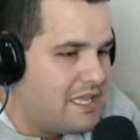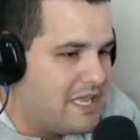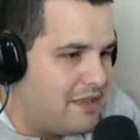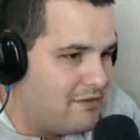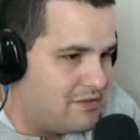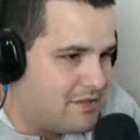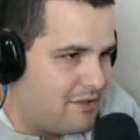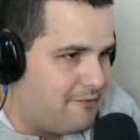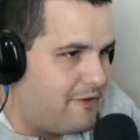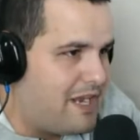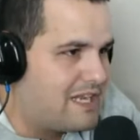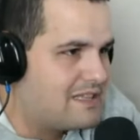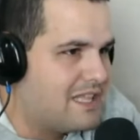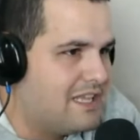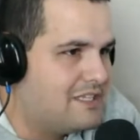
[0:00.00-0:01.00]
it was the
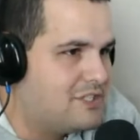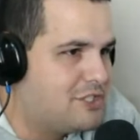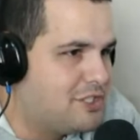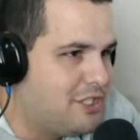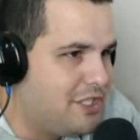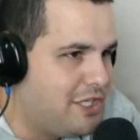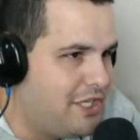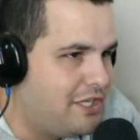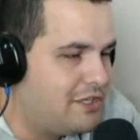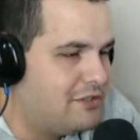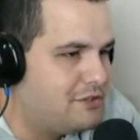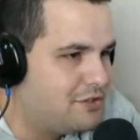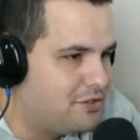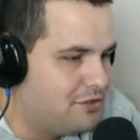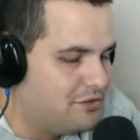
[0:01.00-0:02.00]
fact that she could
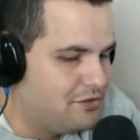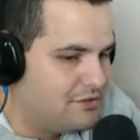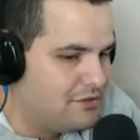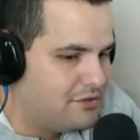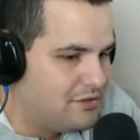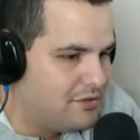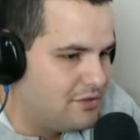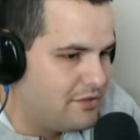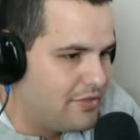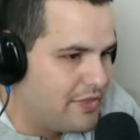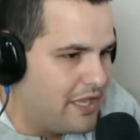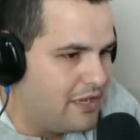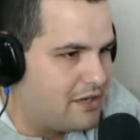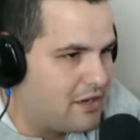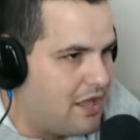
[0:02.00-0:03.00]
shoot
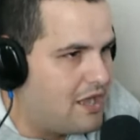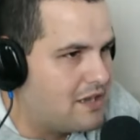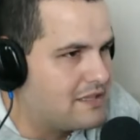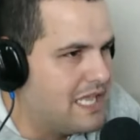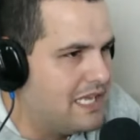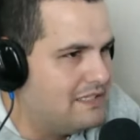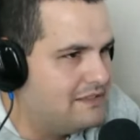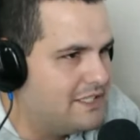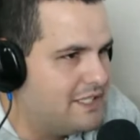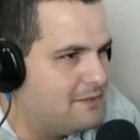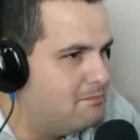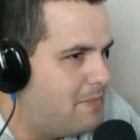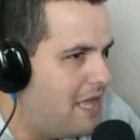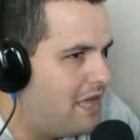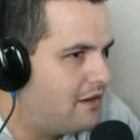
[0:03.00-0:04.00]
the Glock 19
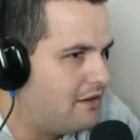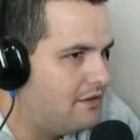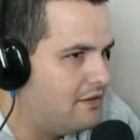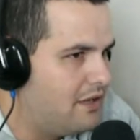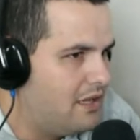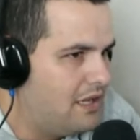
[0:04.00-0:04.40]
better